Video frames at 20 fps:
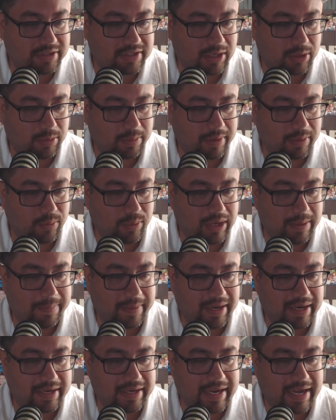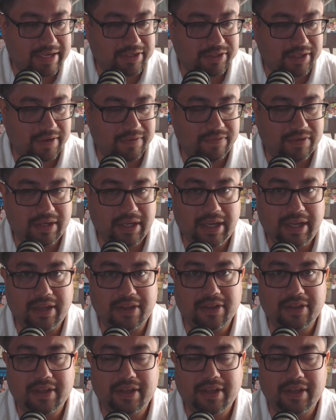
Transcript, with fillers: There will be weeping and gnashing of teeth.